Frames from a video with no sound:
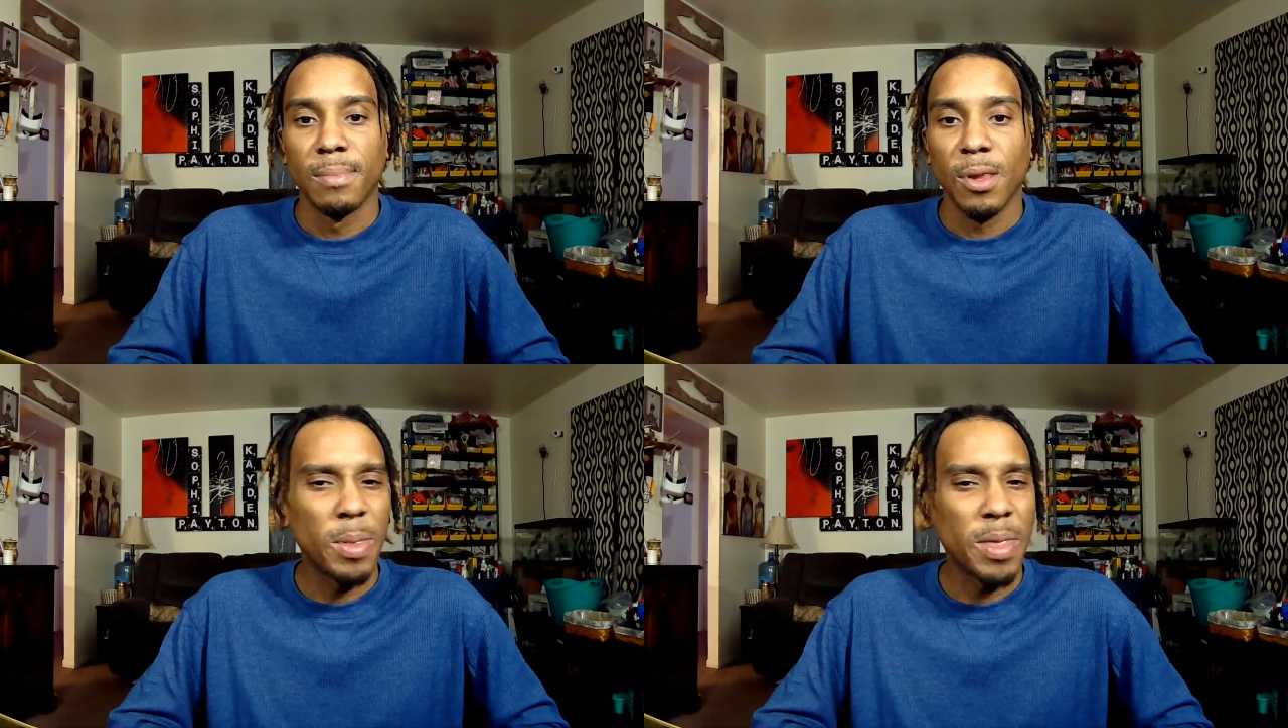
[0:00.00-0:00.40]

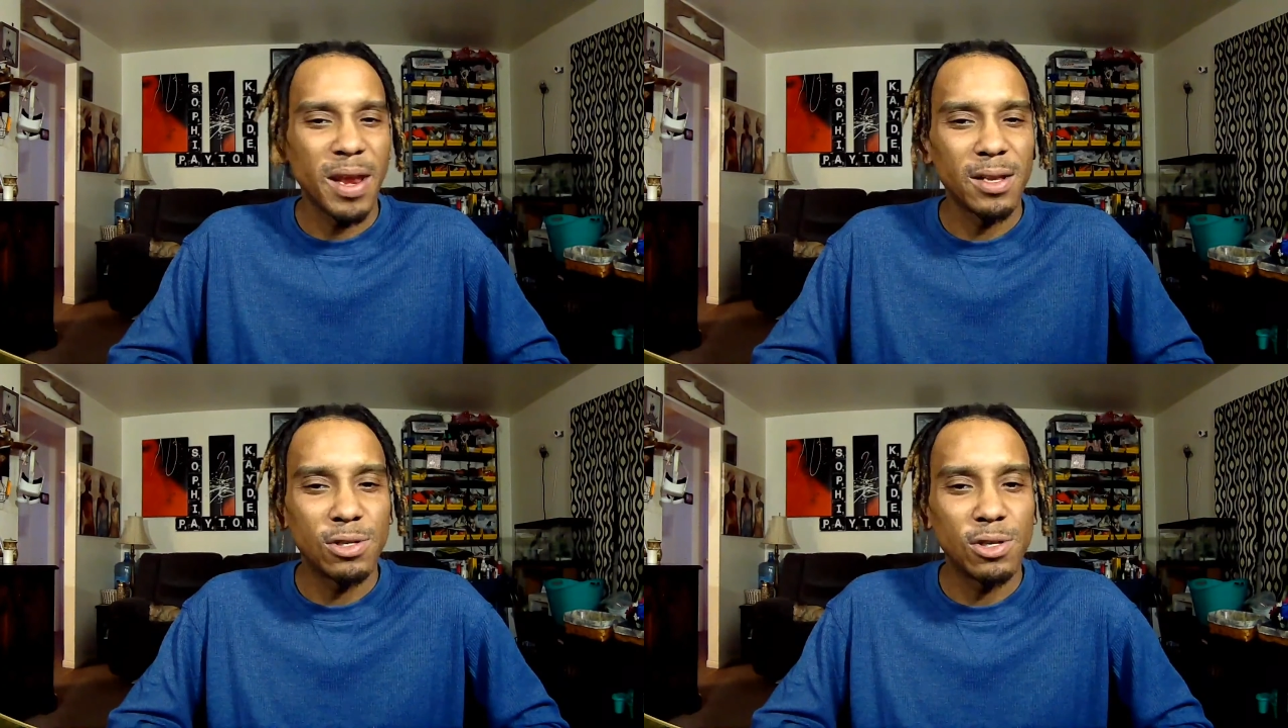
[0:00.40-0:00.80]
when they
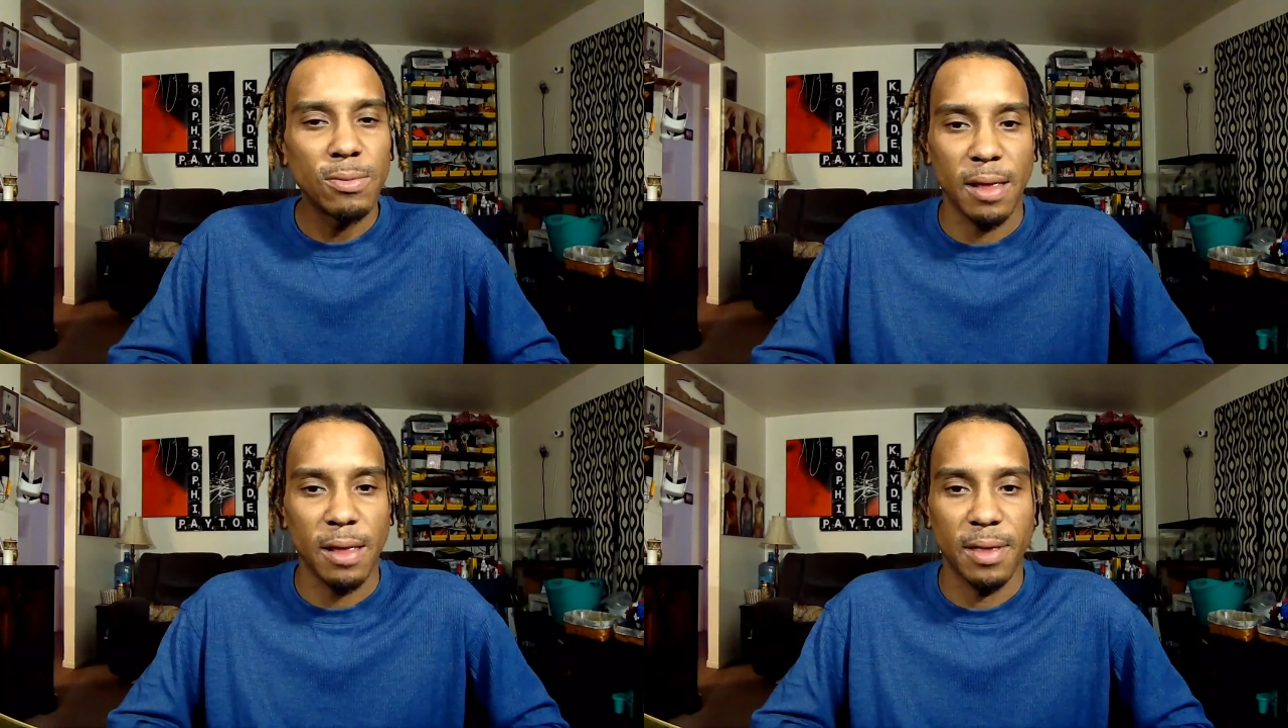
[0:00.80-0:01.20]
didn't do
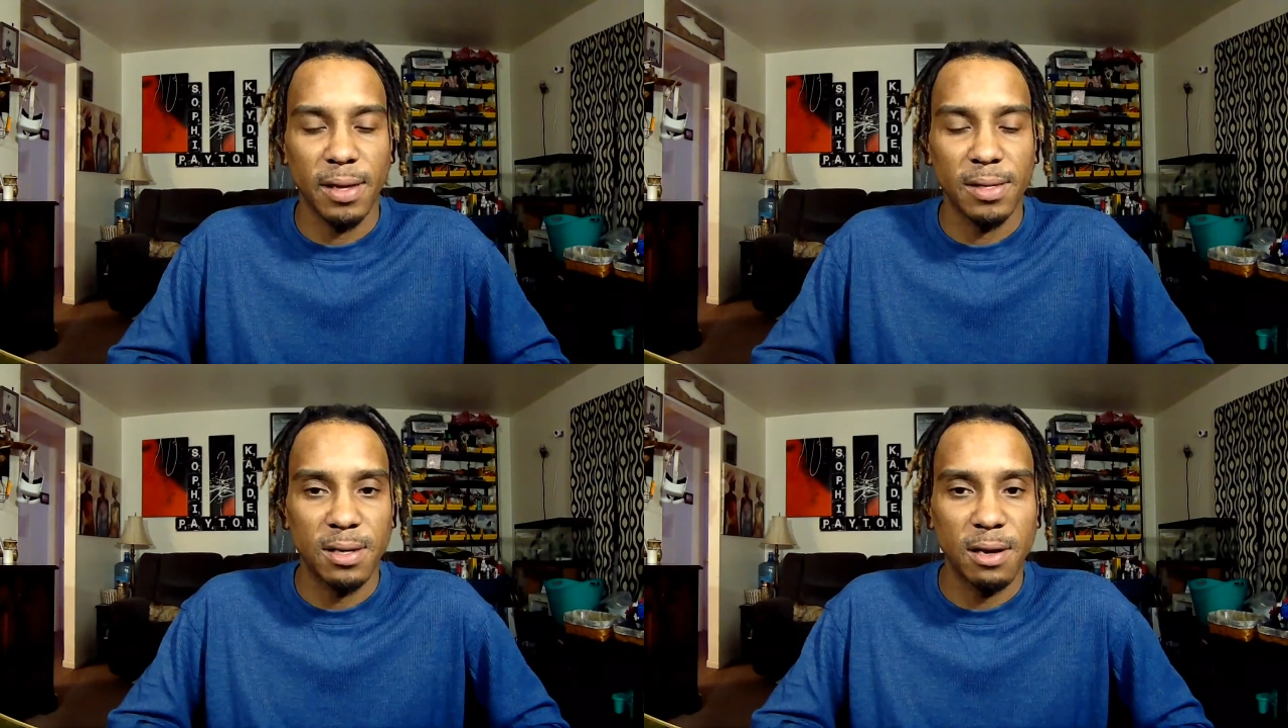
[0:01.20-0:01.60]
anything.
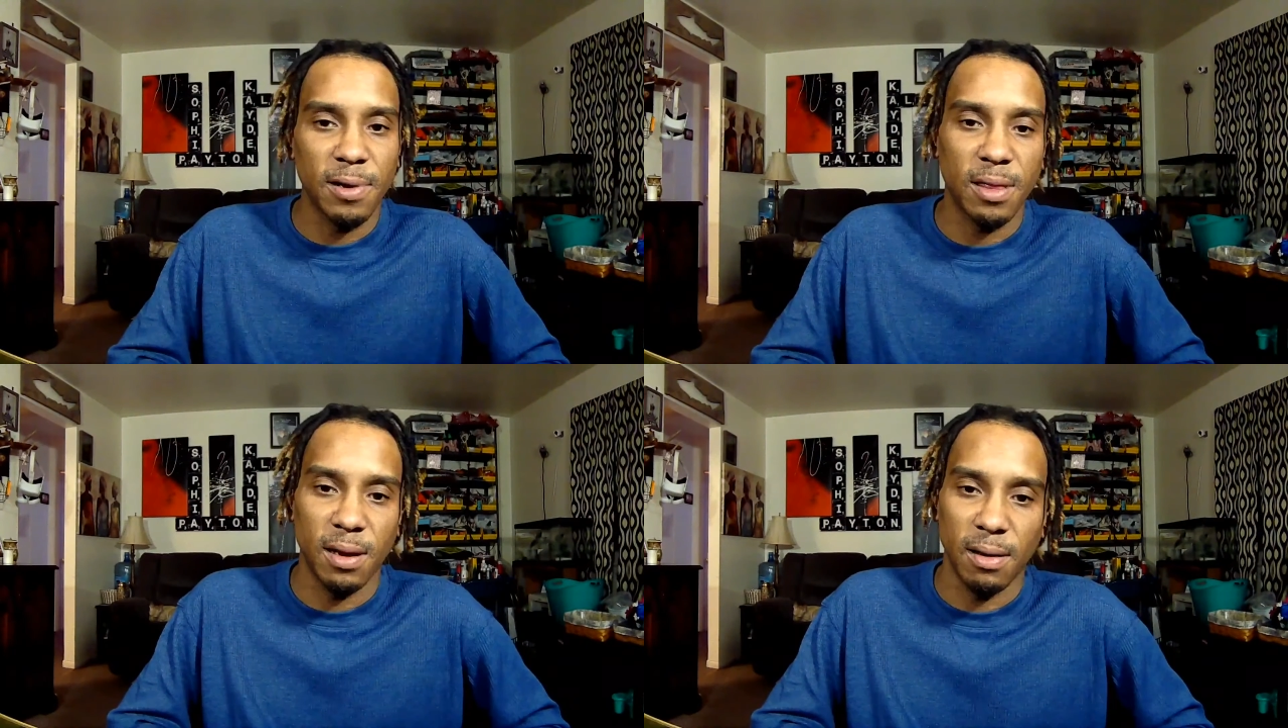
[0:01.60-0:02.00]
It's
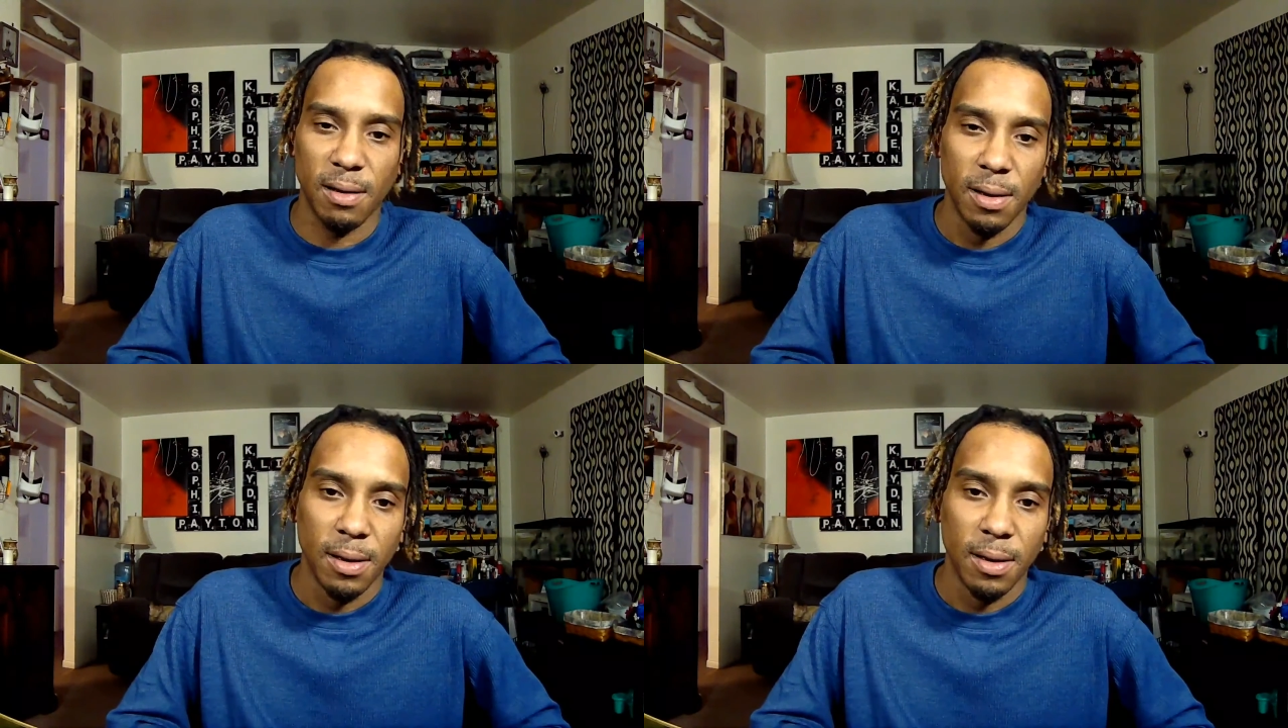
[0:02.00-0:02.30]
different than